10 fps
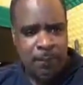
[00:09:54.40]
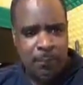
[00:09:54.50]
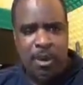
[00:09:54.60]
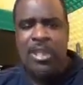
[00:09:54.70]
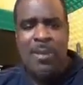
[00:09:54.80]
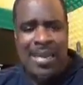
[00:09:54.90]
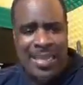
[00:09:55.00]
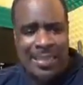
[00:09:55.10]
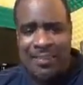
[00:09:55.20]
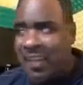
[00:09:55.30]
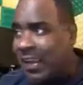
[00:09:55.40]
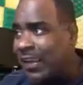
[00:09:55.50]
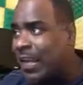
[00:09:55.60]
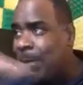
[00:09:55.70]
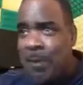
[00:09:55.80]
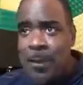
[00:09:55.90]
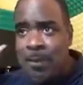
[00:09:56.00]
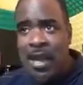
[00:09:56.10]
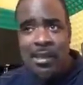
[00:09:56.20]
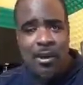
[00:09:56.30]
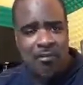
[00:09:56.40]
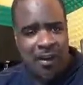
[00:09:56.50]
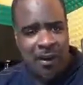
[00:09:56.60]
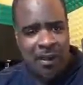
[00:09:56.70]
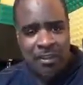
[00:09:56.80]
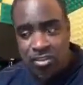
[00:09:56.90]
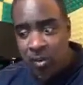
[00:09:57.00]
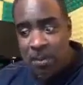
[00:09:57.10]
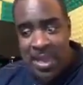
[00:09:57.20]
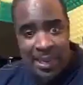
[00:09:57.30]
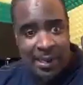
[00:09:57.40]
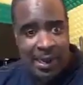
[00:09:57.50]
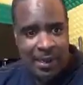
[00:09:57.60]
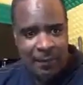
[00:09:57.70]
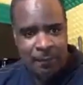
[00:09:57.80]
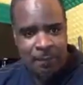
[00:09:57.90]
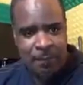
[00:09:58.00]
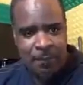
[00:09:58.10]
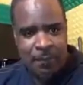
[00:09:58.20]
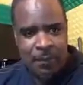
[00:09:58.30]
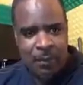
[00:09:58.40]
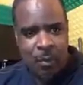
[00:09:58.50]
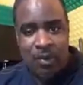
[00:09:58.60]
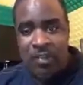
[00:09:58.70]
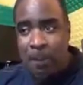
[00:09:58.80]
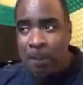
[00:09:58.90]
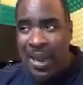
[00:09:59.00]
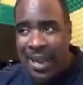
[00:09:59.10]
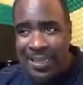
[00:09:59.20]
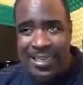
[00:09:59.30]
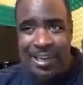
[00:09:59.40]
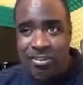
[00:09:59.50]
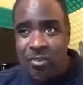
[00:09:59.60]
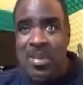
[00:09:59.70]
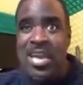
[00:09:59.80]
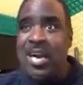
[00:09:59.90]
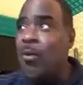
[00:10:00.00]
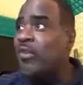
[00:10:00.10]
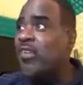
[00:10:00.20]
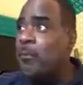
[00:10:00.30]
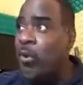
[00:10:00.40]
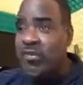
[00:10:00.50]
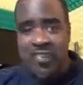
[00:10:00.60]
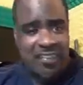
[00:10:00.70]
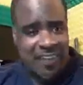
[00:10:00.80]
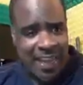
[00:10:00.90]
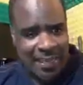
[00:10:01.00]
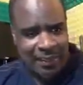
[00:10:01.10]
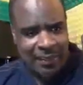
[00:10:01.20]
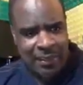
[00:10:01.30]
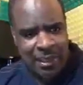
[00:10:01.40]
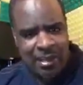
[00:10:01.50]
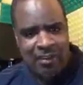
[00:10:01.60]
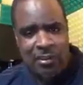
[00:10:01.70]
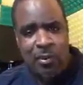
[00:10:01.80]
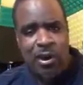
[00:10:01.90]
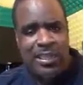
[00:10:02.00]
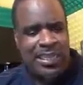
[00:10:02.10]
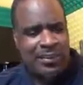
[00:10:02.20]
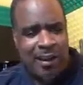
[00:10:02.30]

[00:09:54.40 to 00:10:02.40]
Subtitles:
myelitis kill people all over Jamaica, was a pioneer. Jamaica was the poster child for the World Health